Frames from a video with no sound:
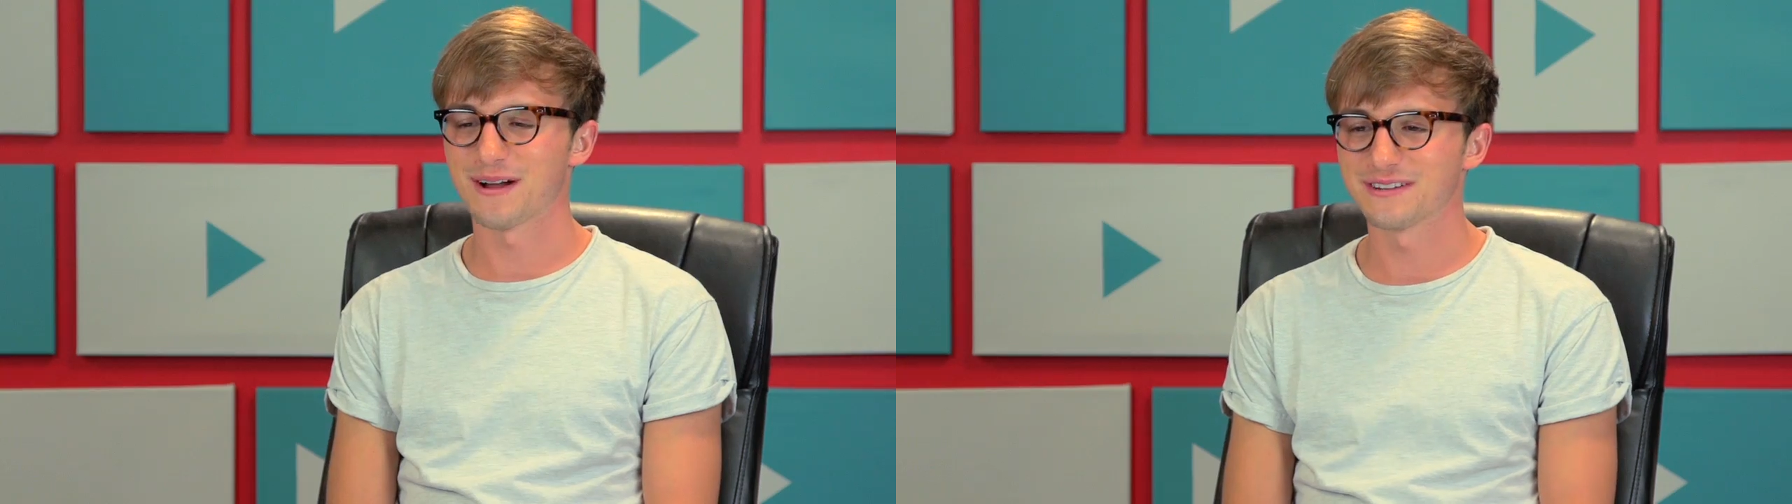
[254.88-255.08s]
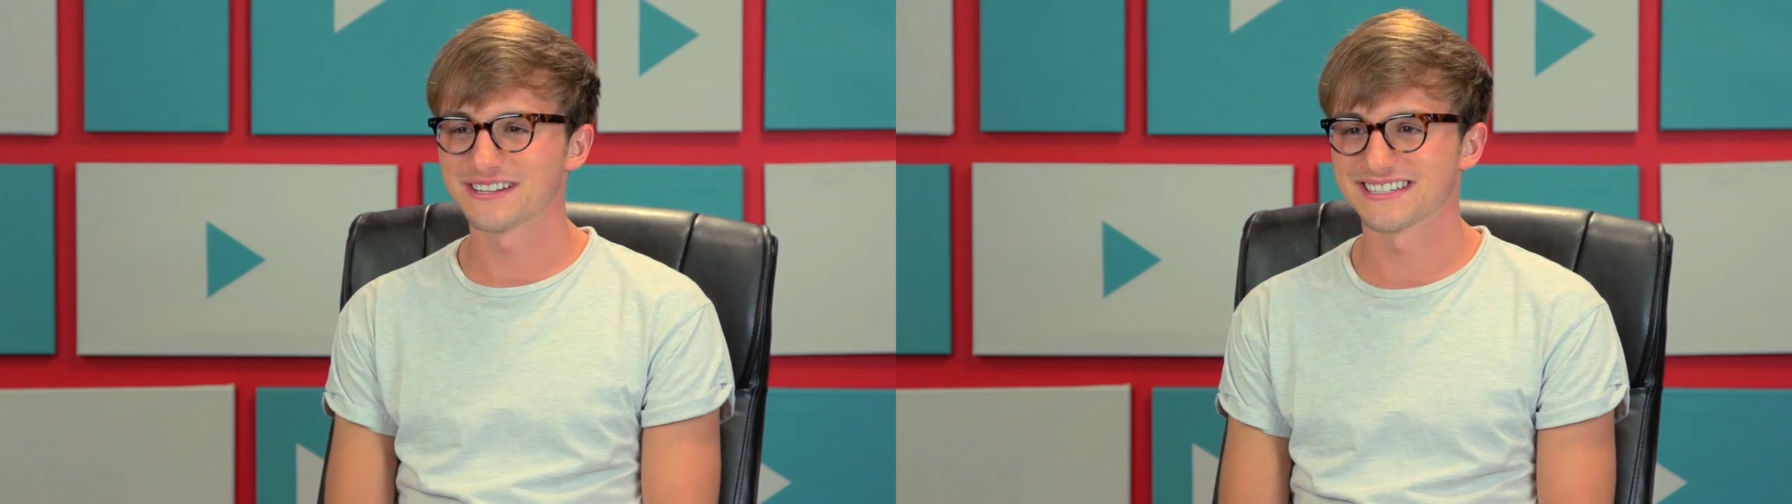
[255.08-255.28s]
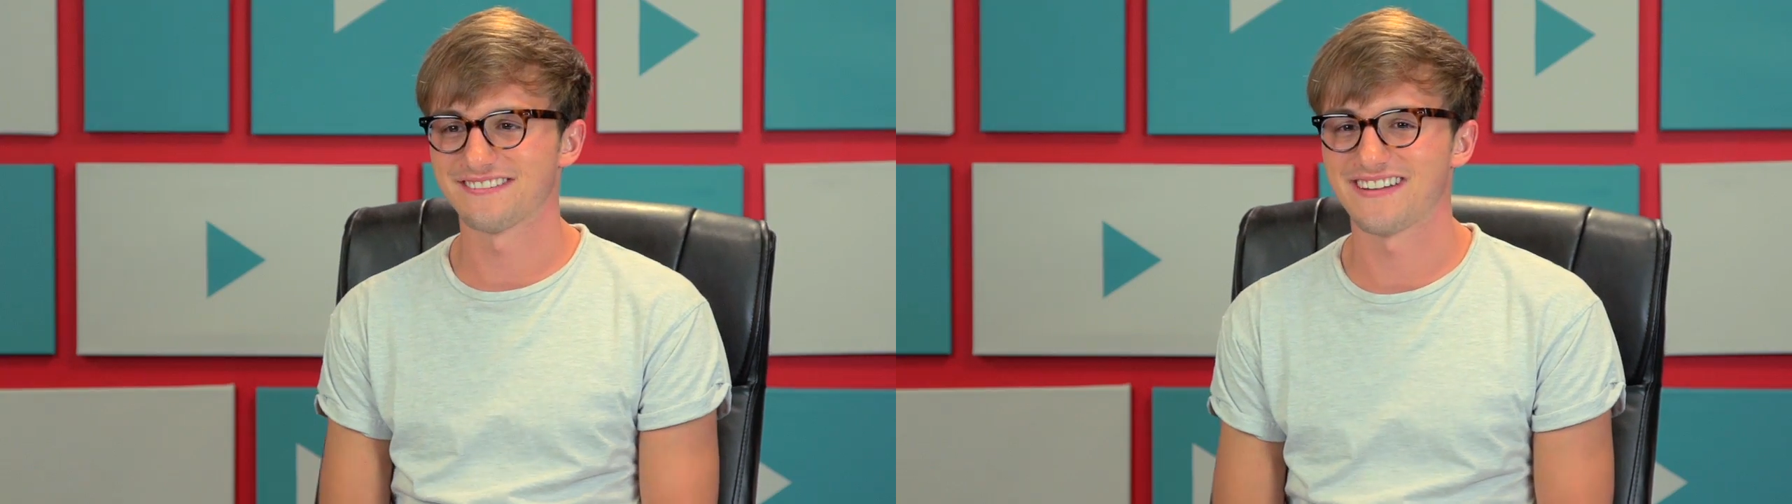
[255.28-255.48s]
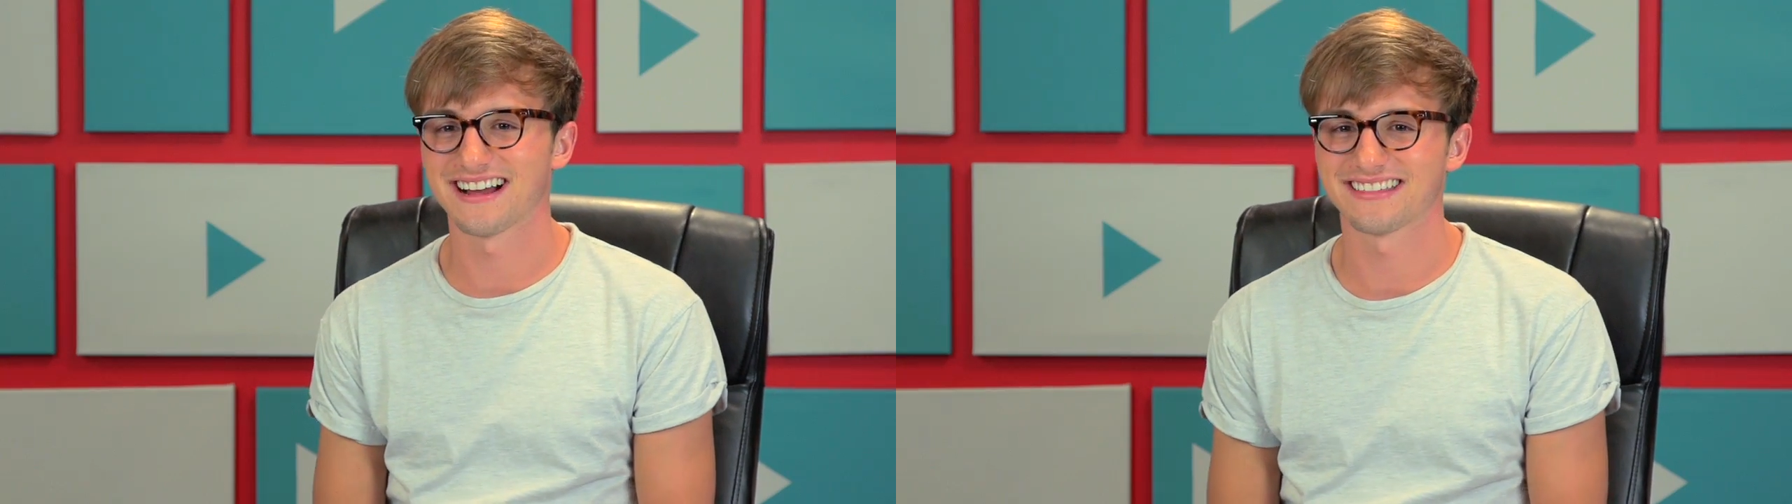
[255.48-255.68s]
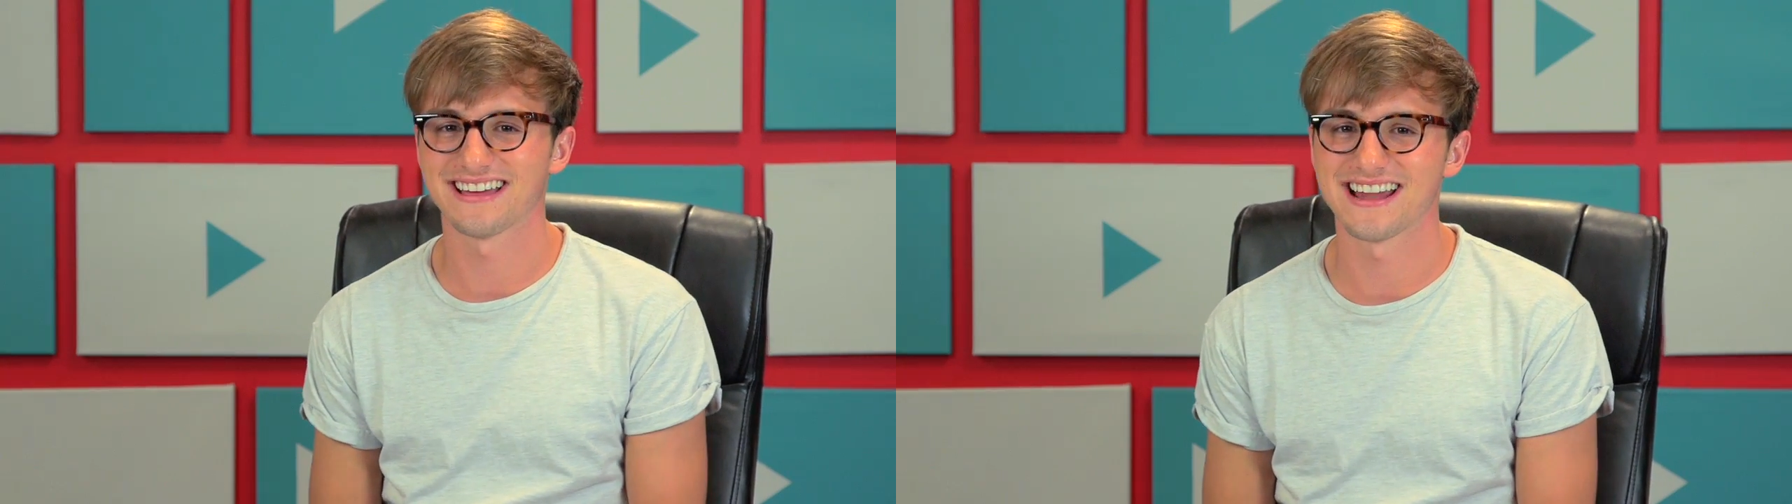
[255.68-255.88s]
probably just the
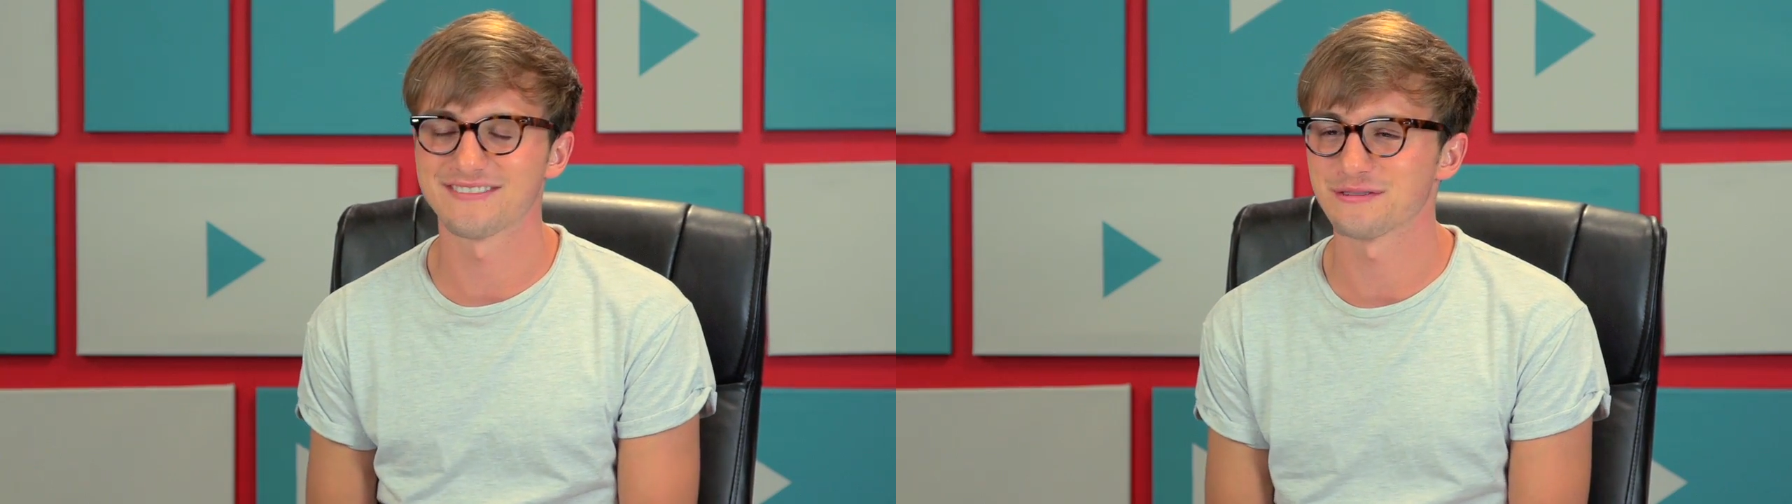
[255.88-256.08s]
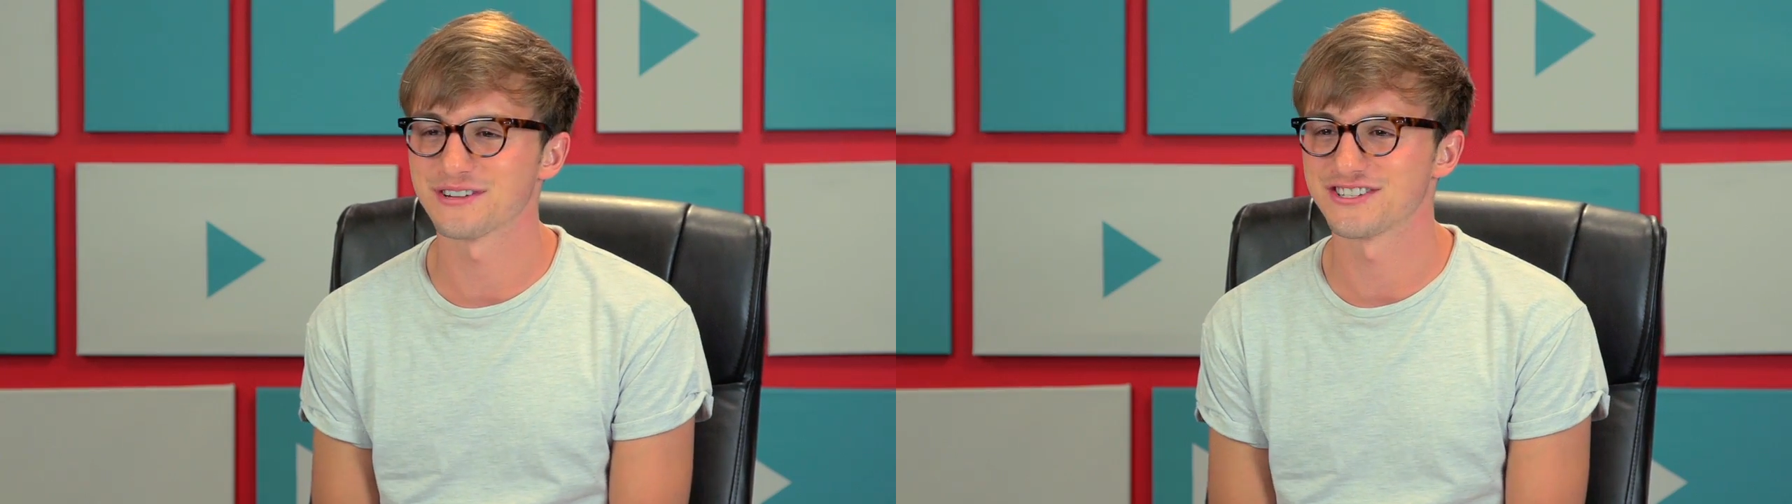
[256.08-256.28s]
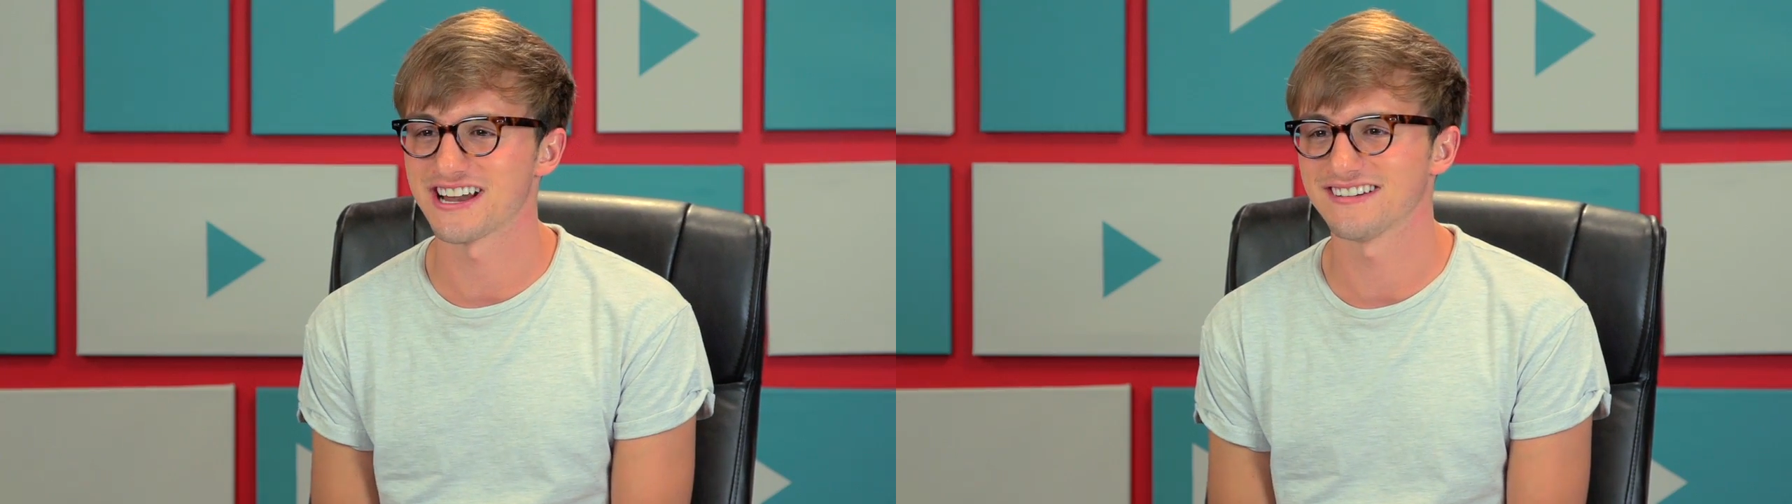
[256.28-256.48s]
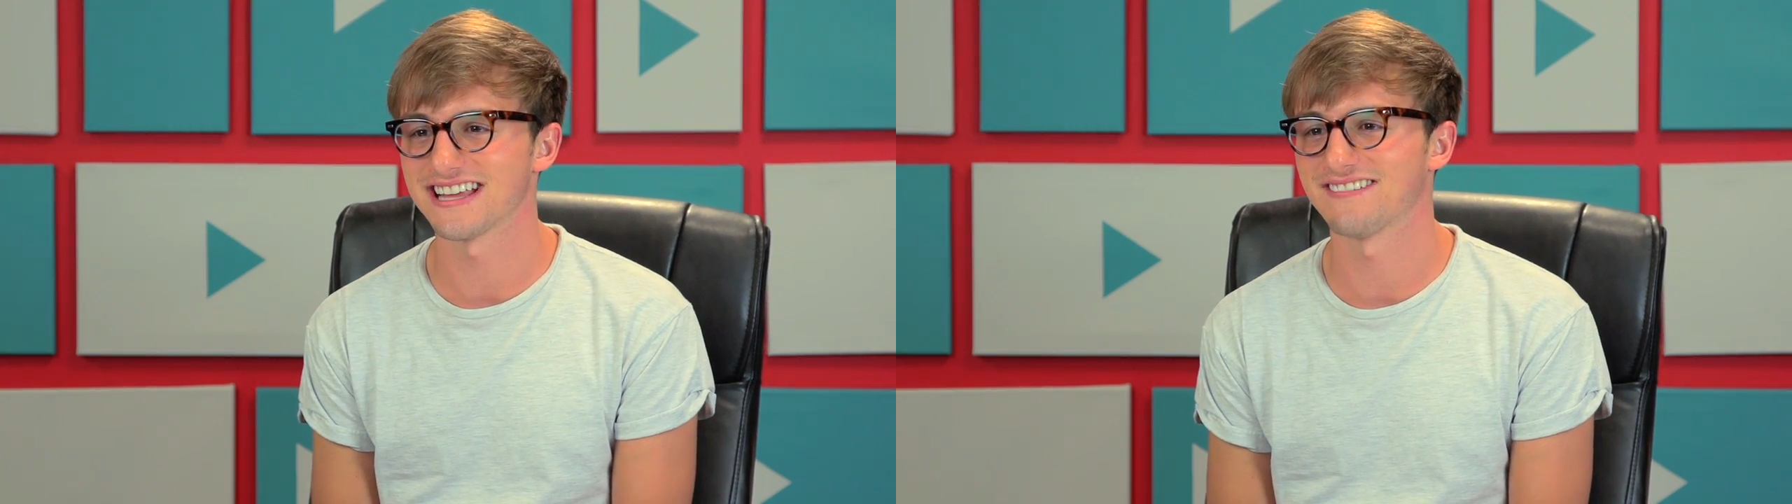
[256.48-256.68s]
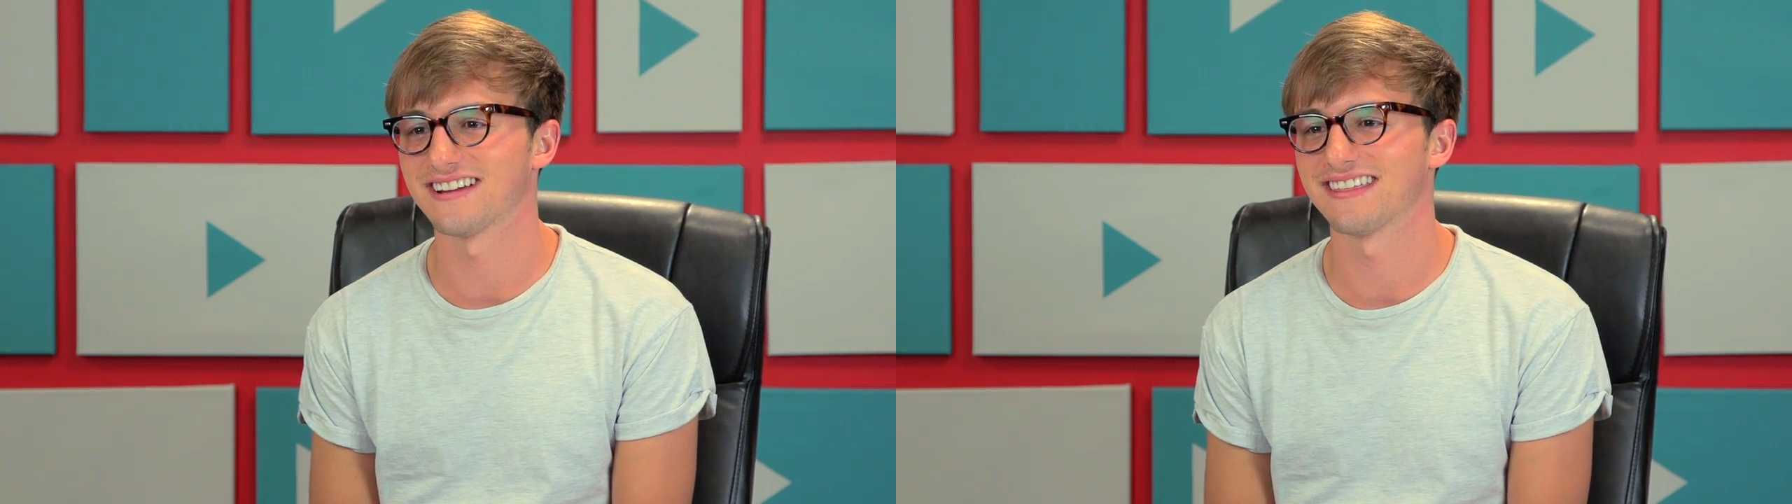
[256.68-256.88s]
fact that everyone shares
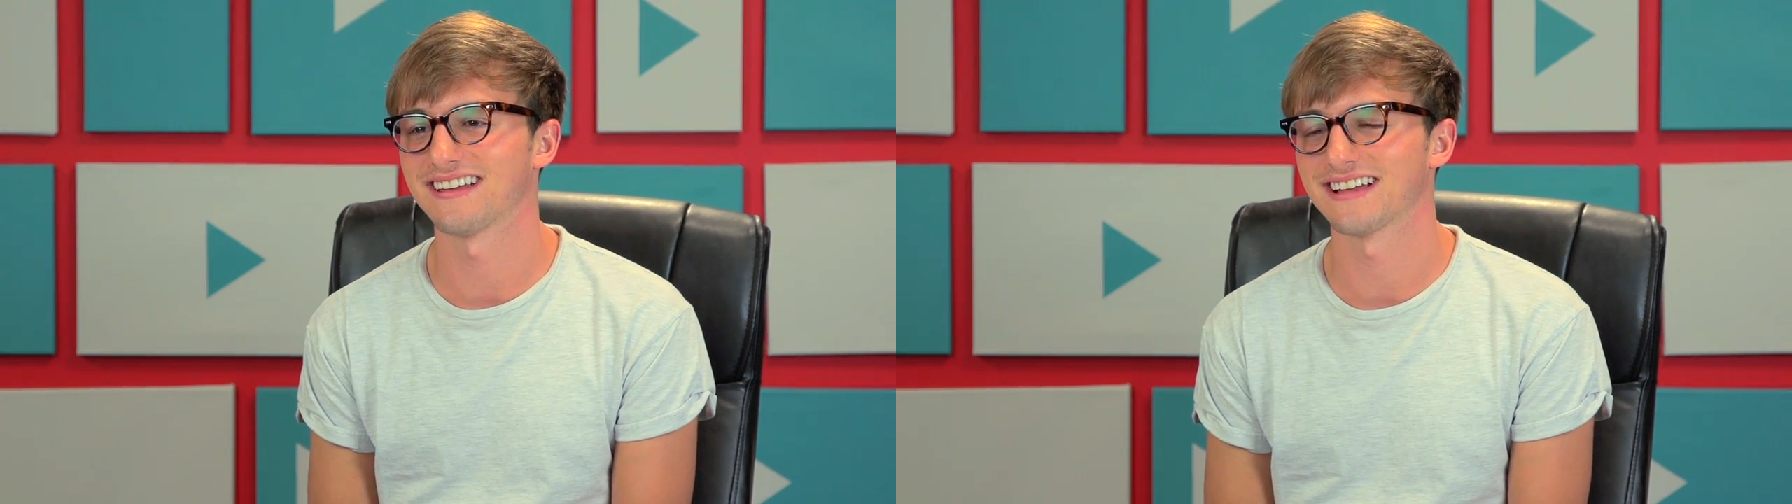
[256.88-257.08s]
everything.